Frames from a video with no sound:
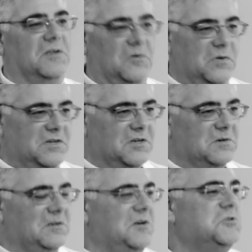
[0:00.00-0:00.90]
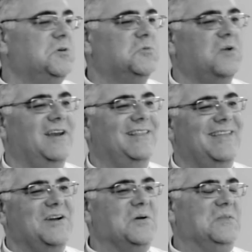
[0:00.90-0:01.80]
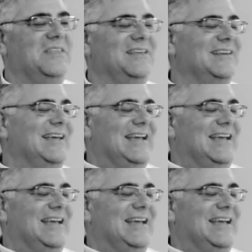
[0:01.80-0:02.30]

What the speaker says: and I went to leadership training there, and then